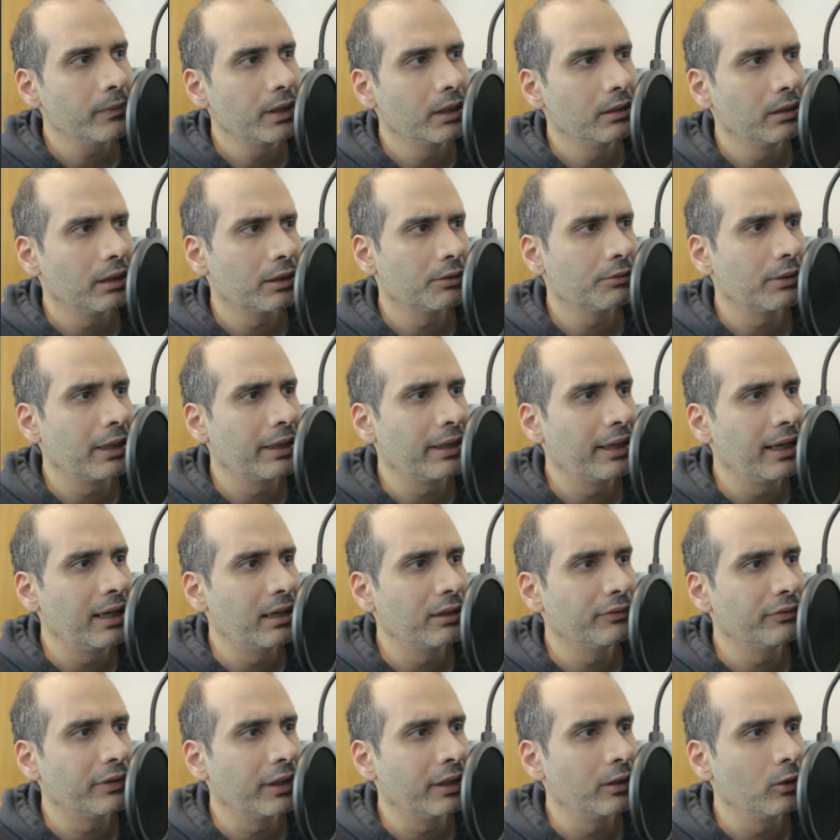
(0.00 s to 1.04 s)
Like right now,
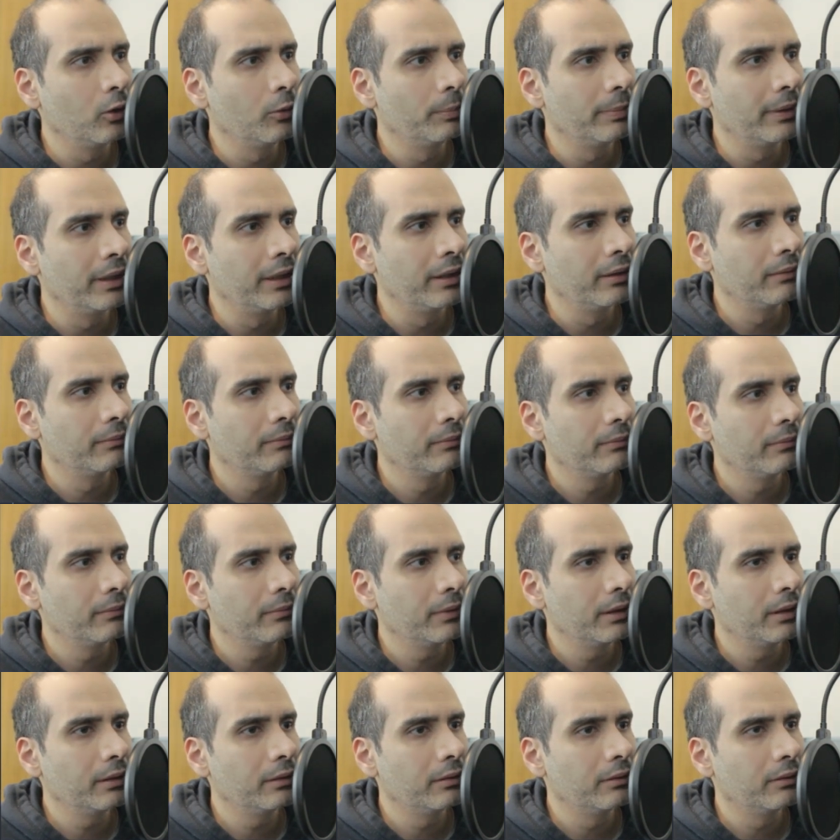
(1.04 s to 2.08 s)
if I open it,
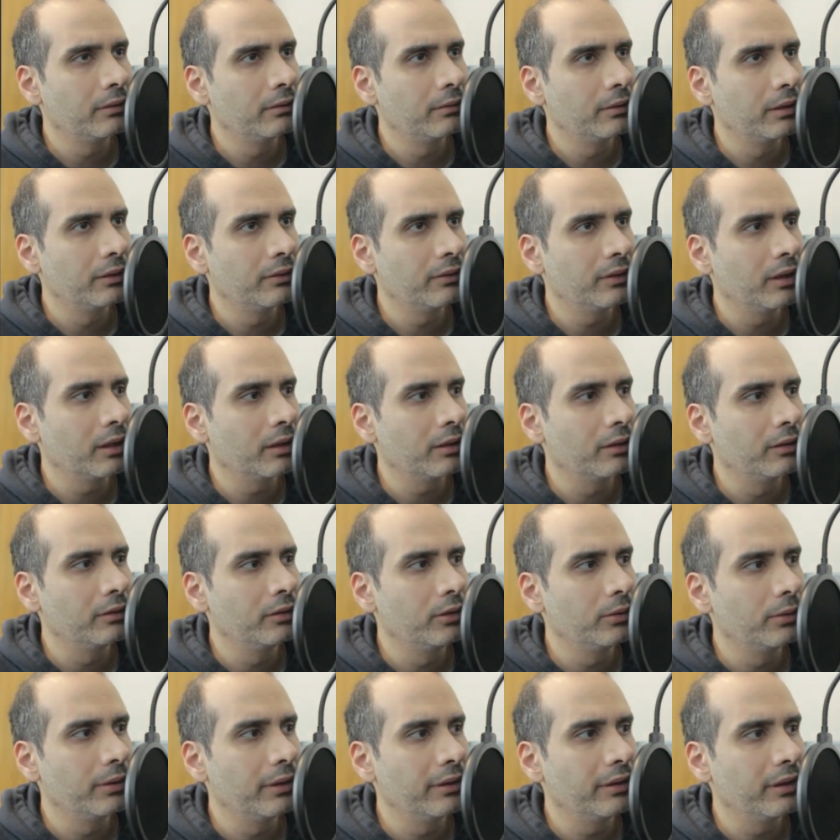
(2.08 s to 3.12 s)
it's not going to
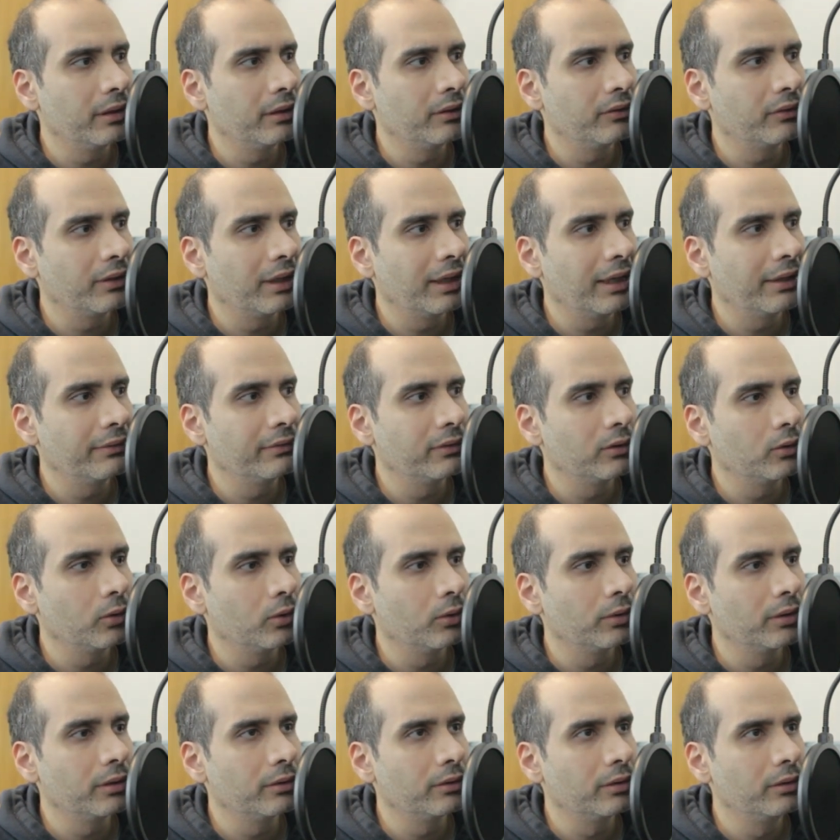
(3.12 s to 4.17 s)
do anything because I haven't
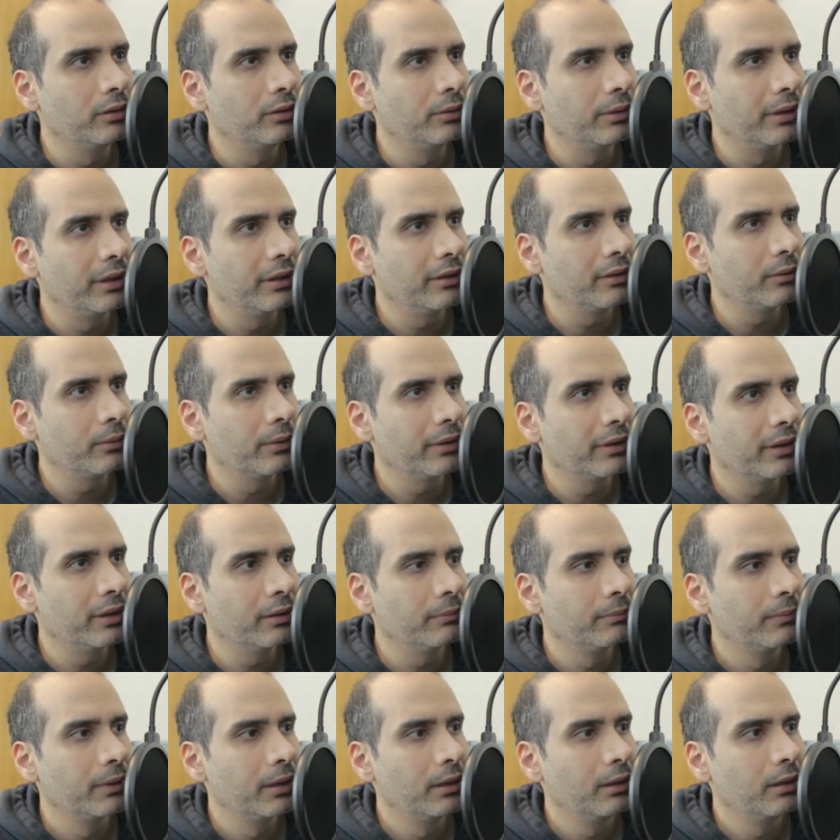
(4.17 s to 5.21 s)
told it to do anything with it.
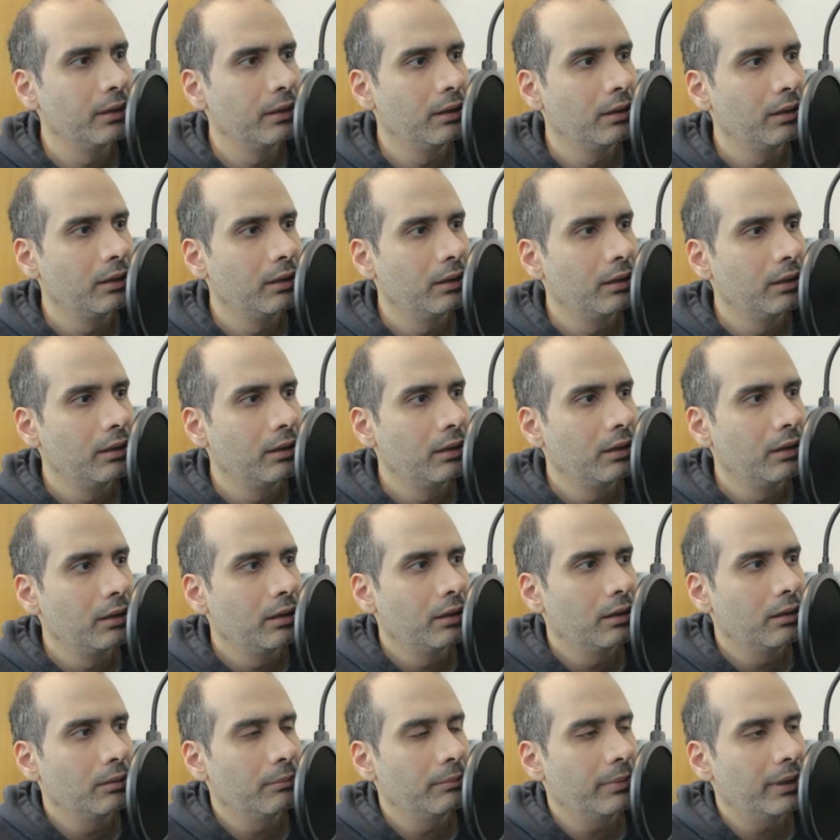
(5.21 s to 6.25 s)

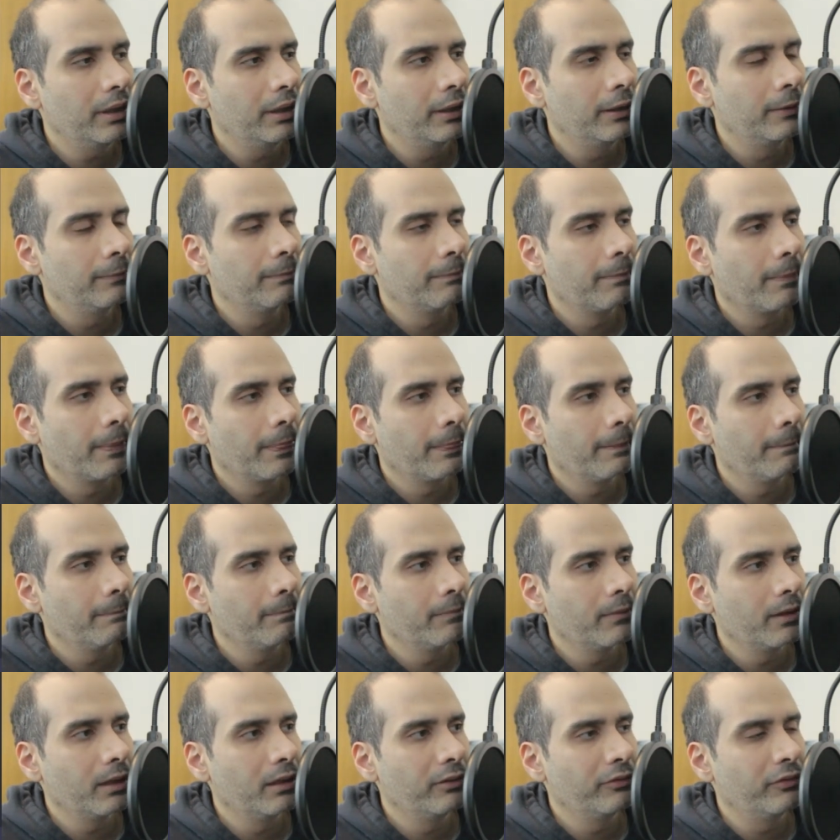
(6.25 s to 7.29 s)
But
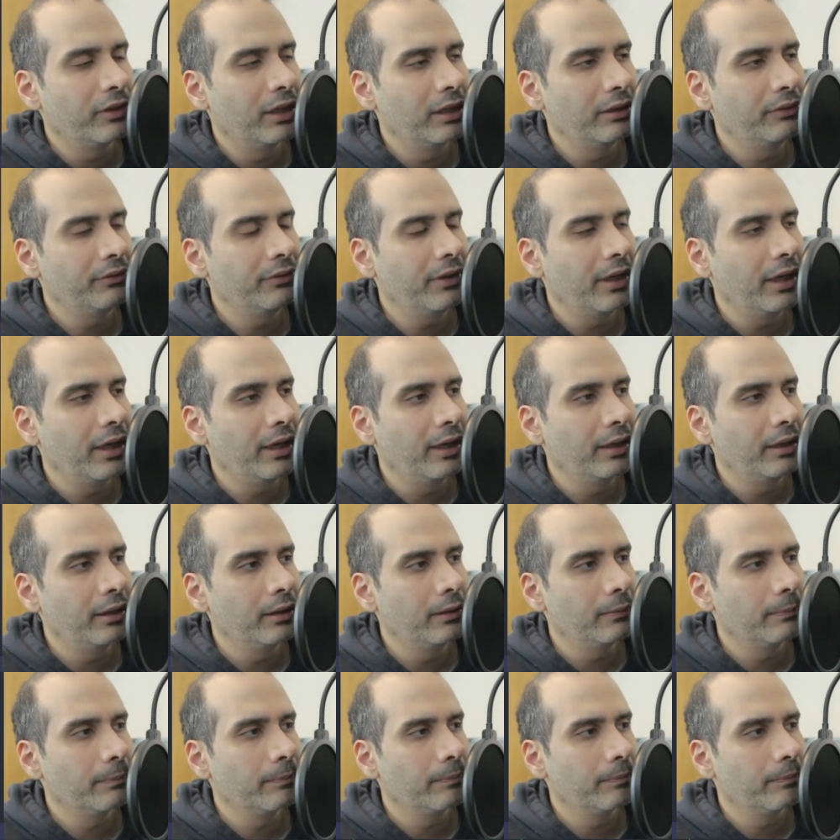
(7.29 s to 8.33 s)
if I say
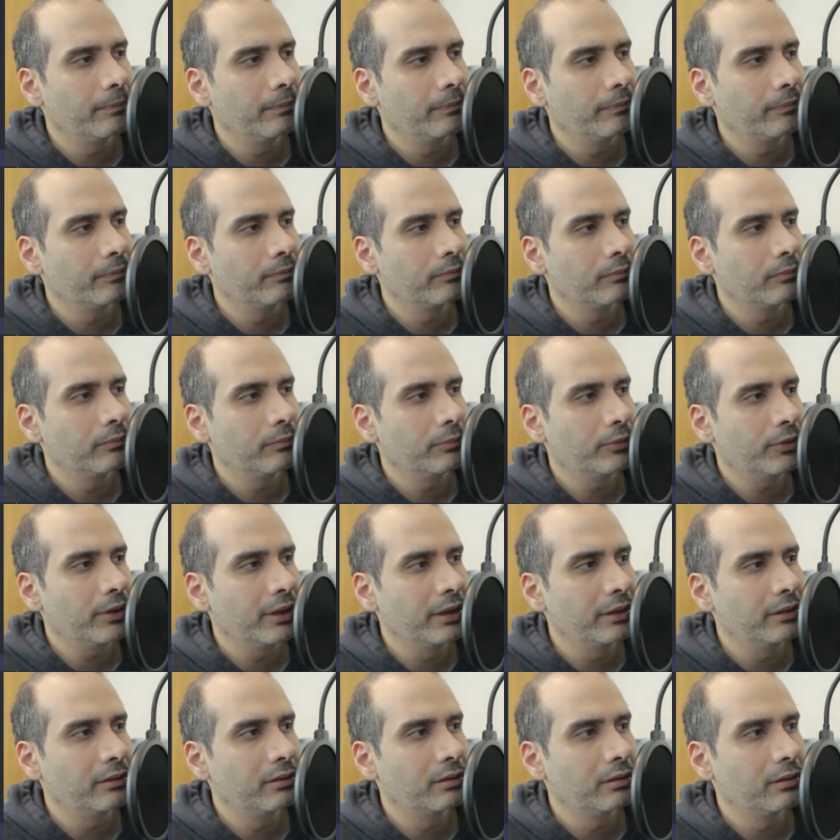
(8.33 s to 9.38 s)

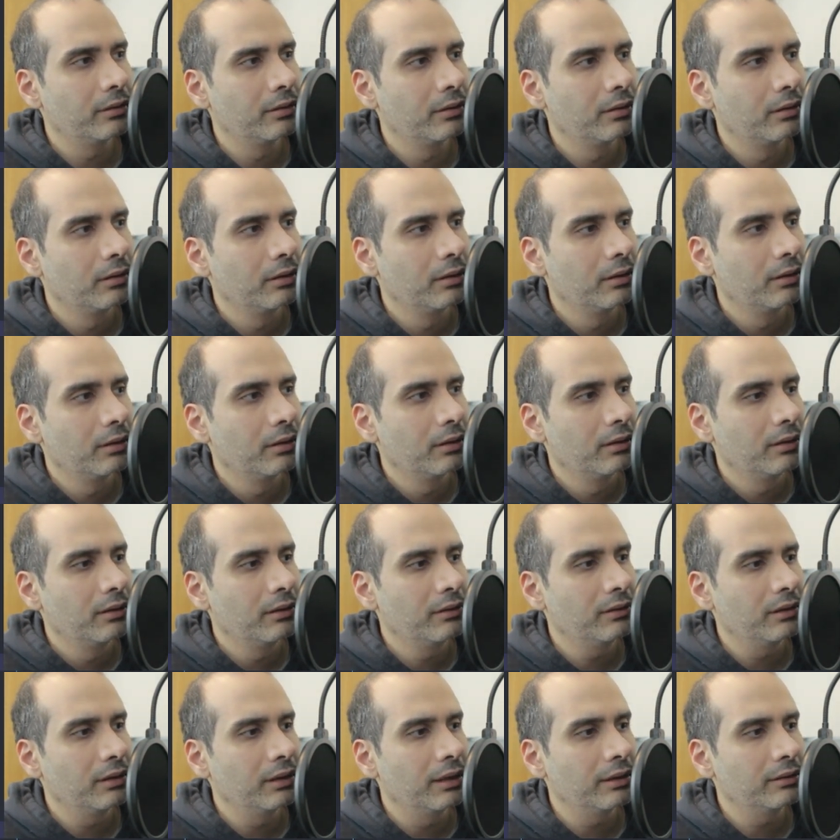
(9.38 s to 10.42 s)
print
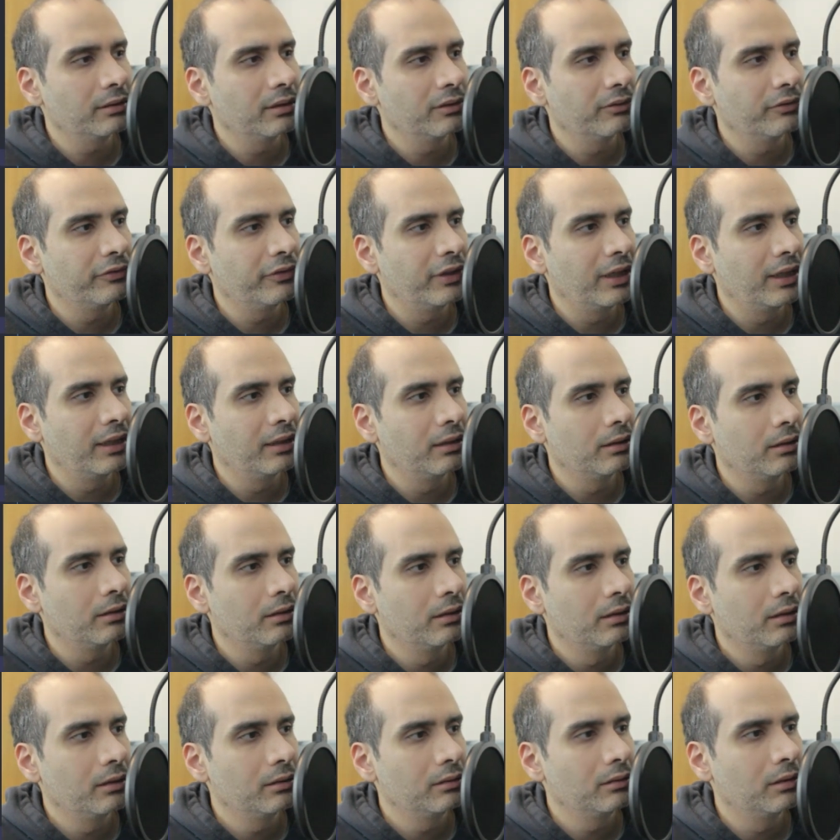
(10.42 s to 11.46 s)
selected file
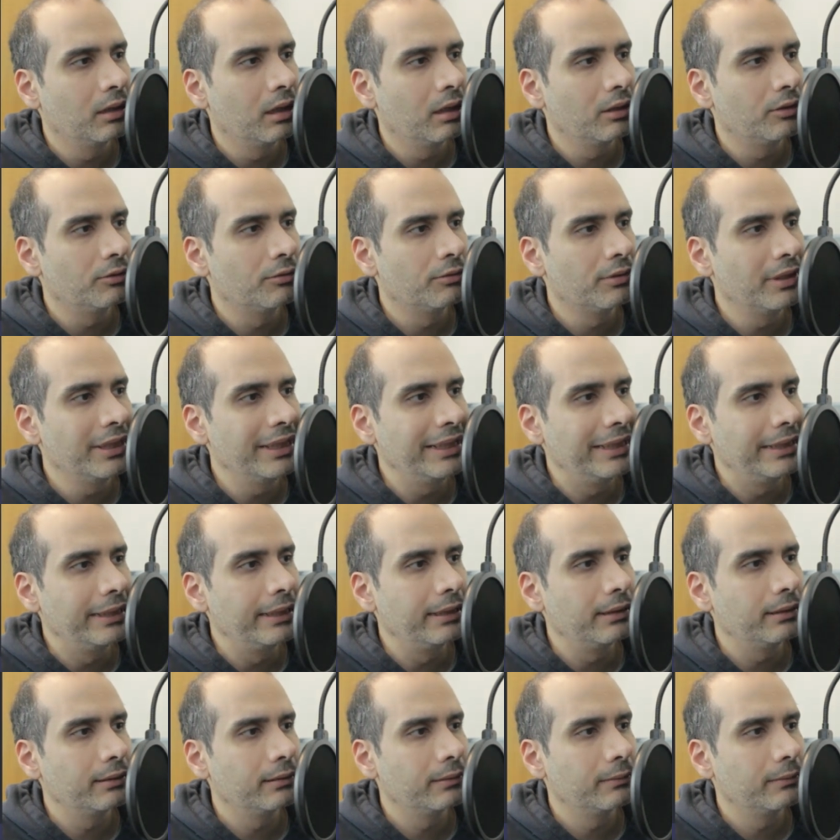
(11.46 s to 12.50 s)
dot read,